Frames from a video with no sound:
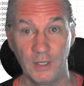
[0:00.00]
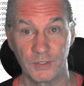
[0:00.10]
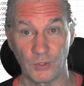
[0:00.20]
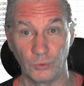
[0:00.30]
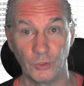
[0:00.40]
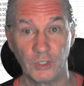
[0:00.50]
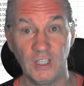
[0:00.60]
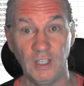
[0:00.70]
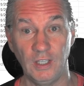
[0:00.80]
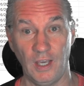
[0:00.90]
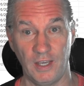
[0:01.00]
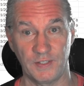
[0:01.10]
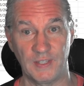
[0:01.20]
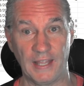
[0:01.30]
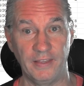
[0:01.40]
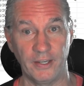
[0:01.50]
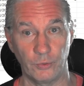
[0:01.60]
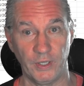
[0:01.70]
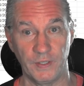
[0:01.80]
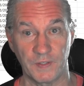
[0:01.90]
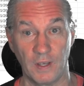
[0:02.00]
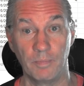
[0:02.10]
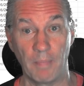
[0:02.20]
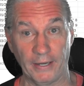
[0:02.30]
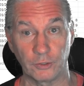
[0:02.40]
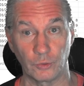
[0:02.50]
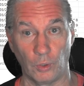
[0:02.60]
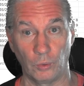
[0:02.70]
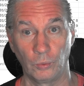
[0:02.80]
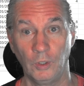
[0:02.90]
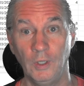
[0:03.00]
So the key is that there is a macro